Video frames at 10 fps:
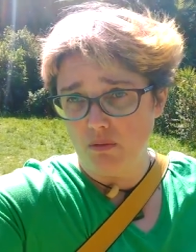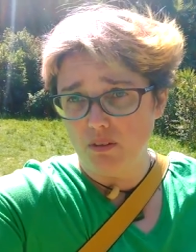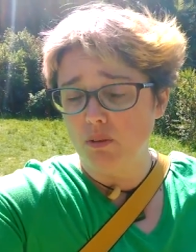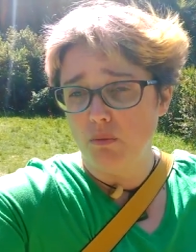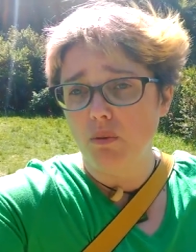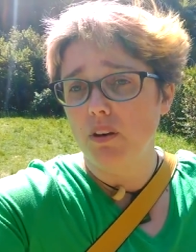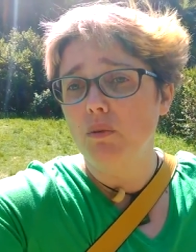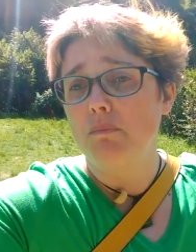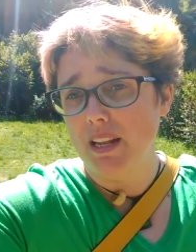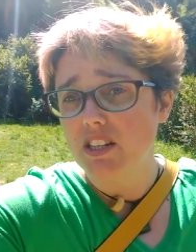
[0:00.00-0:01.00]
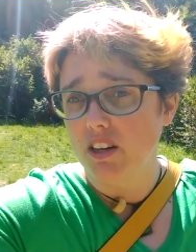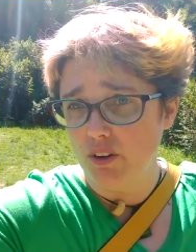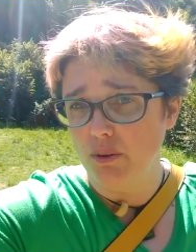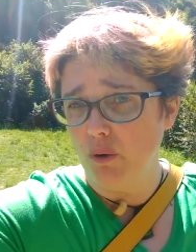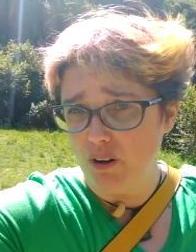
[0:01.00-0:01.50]
you, what you were meant to
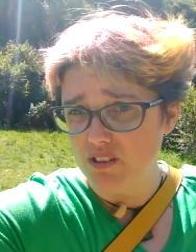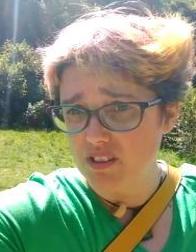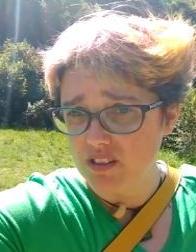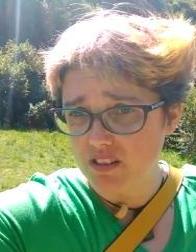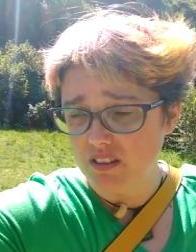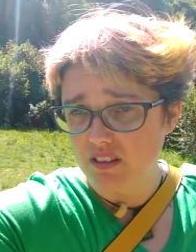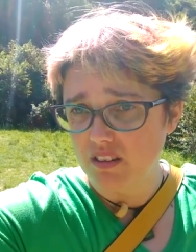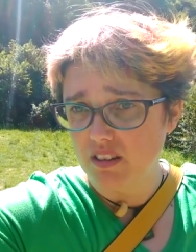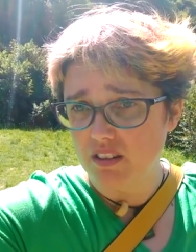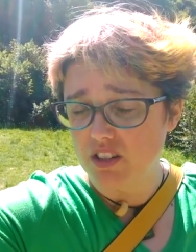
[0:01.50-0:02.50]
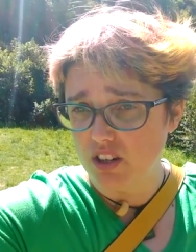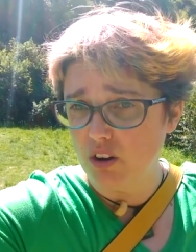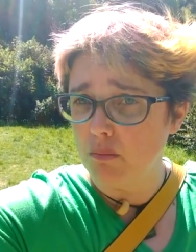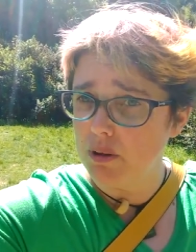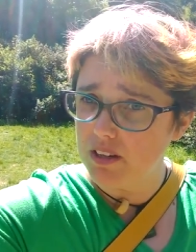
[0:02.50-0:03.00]
learn was to
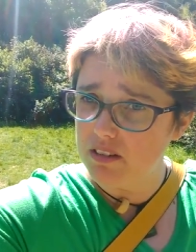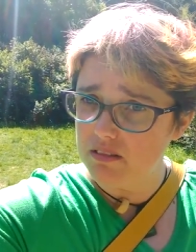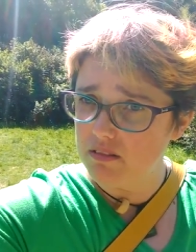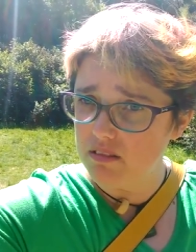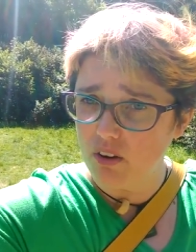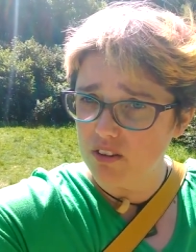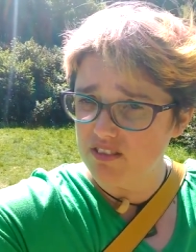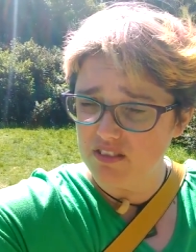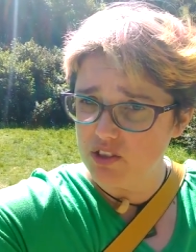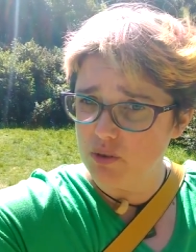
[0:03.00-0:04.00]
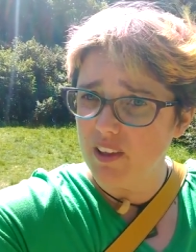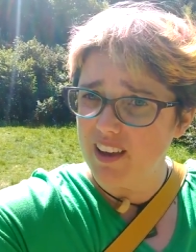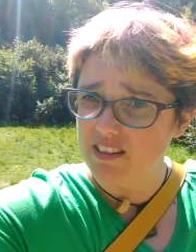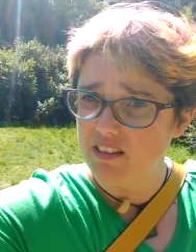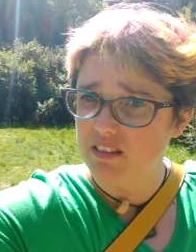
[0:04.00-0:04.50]
not be not do
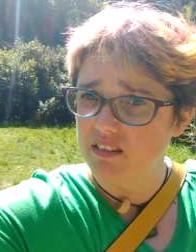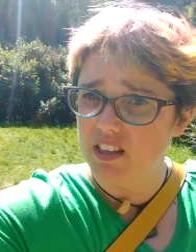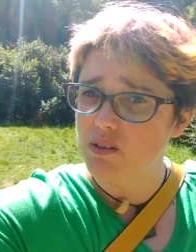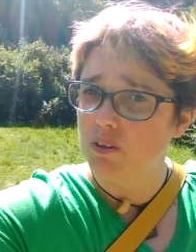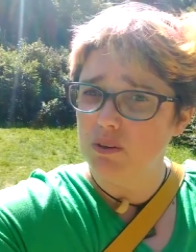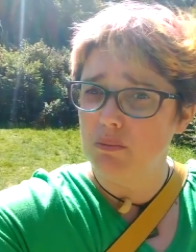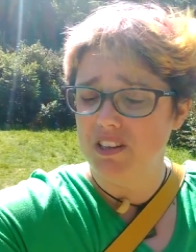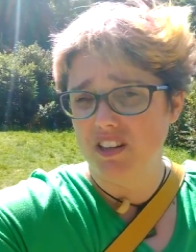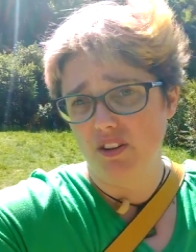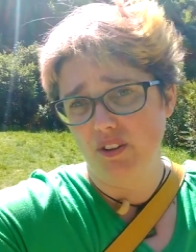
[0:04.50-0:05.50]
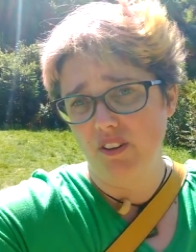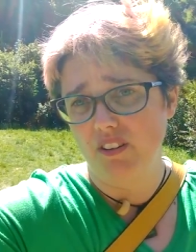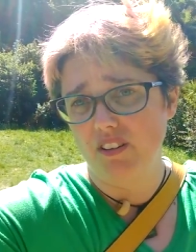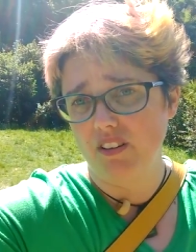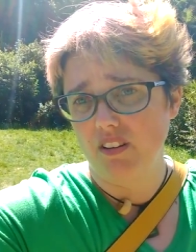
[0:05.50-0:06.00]
that. That's what you were meant to learn.
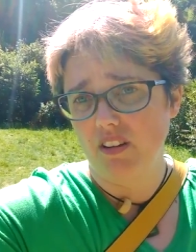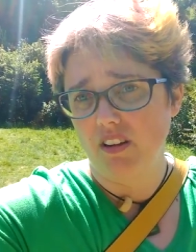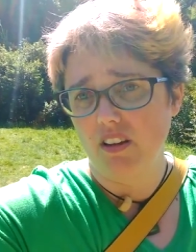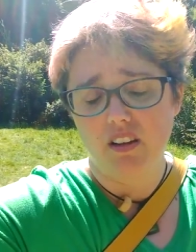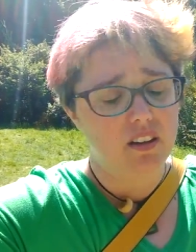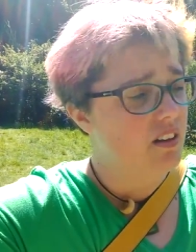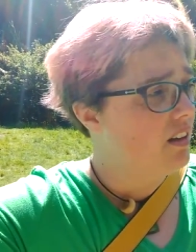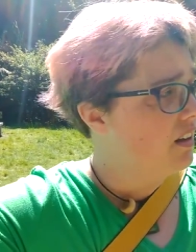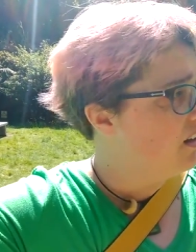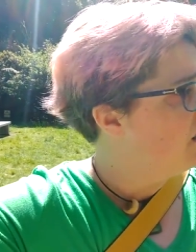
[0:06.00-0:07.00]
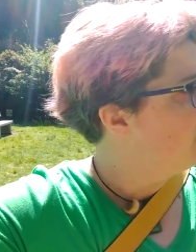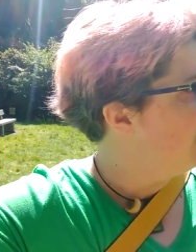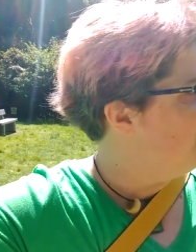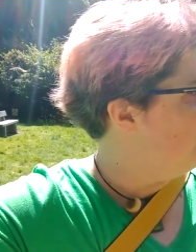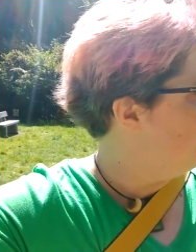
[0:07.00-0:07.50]

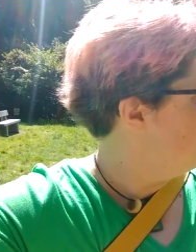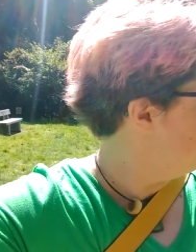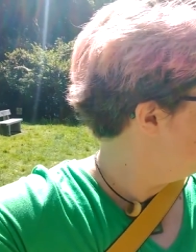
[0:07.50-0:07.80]
Um,